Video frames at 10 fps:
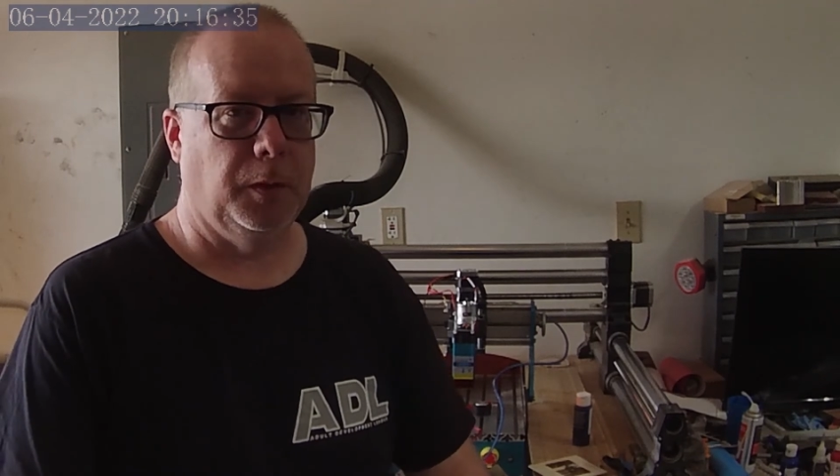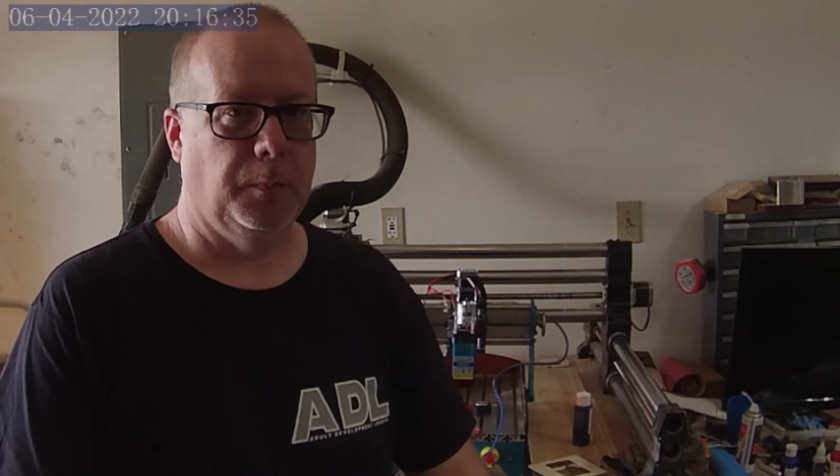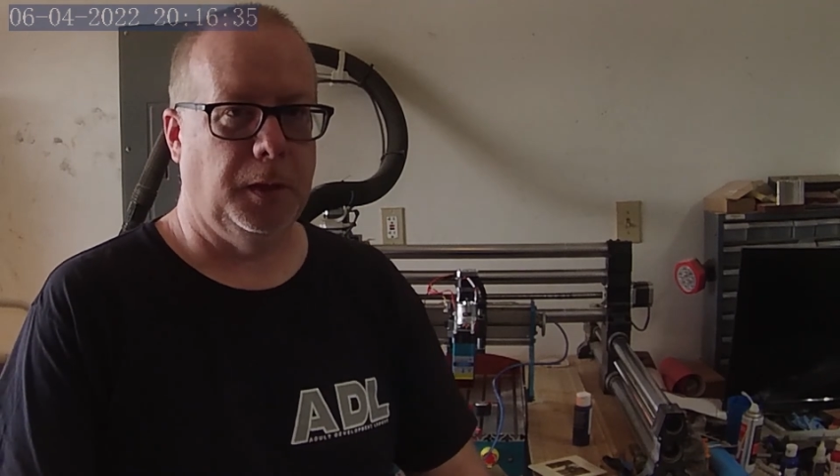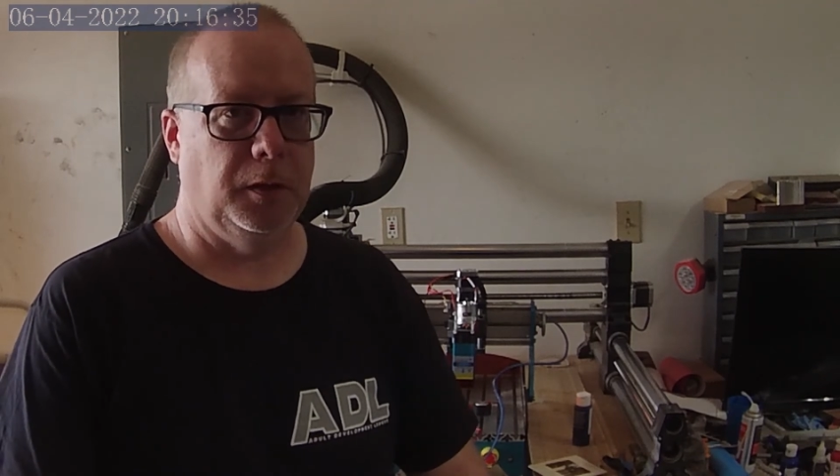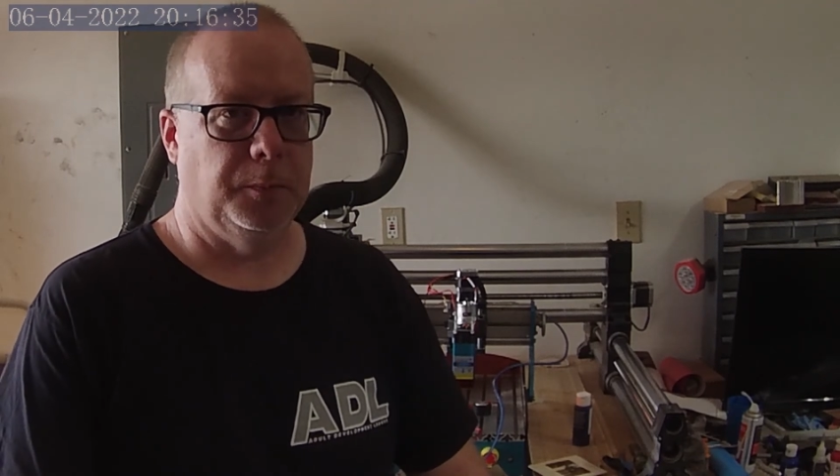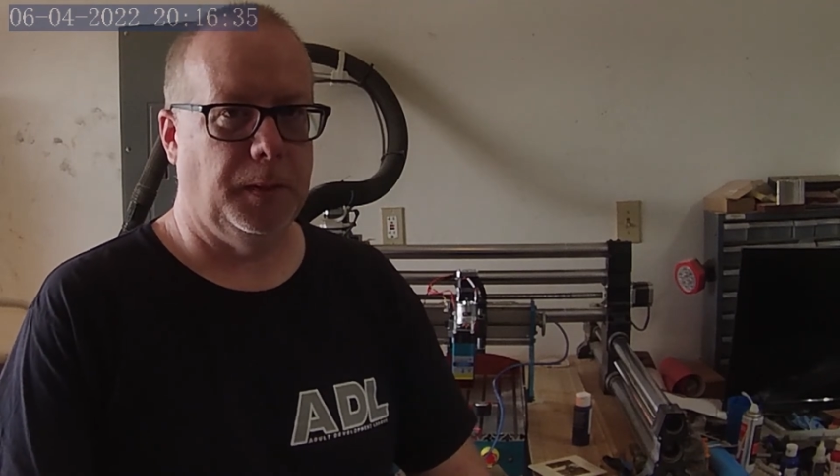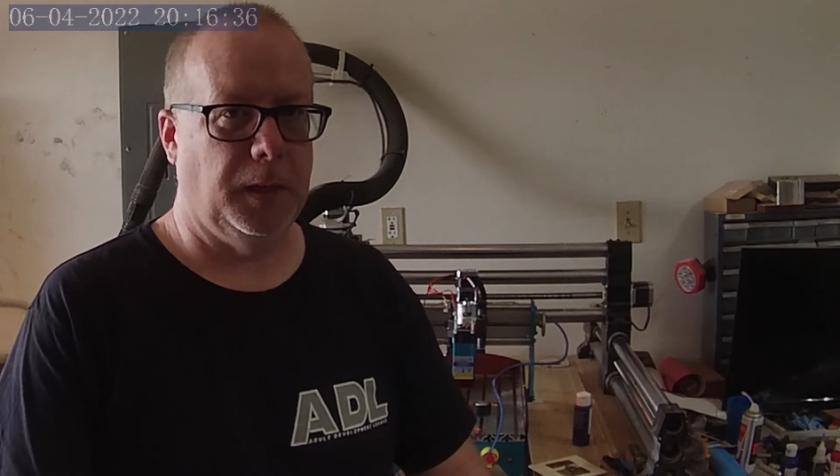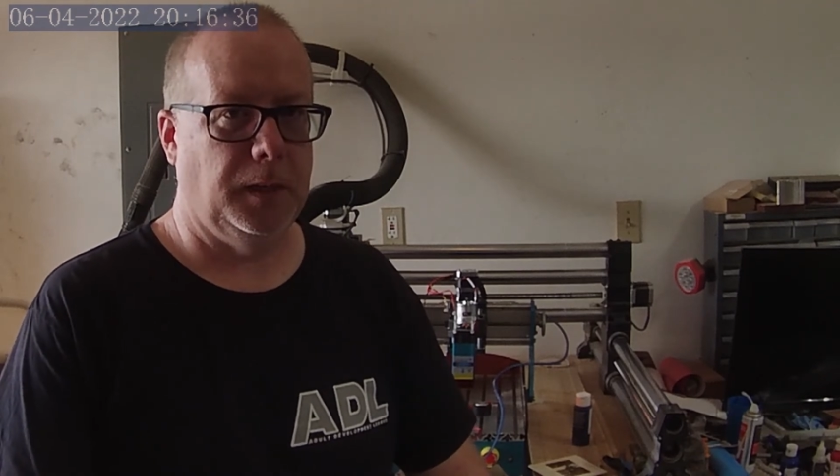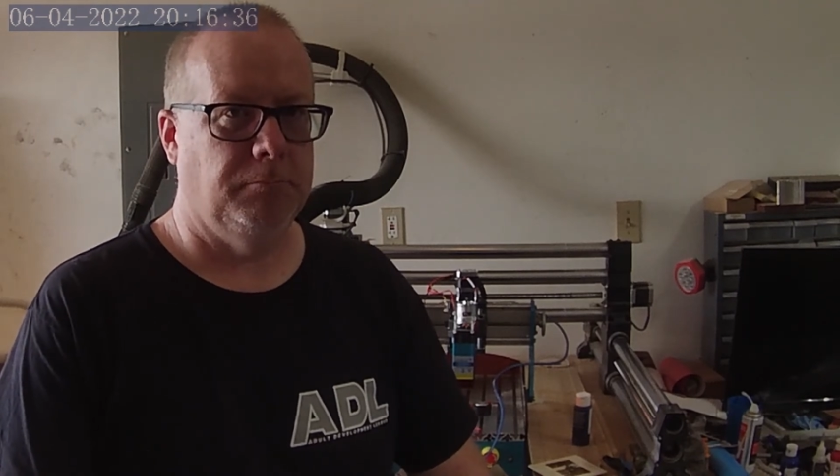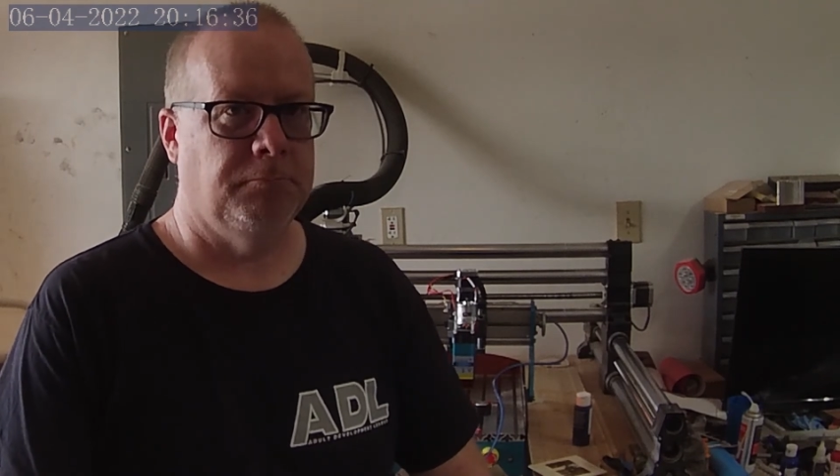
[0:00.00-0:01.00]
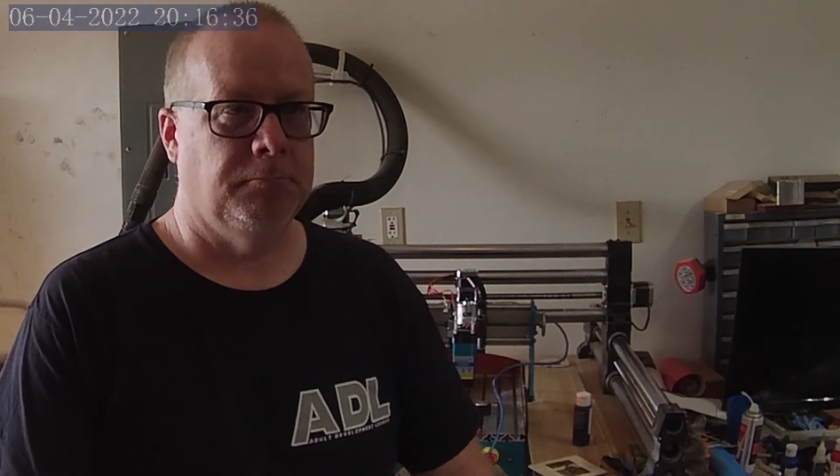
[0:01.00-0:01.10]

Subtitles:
millimeters by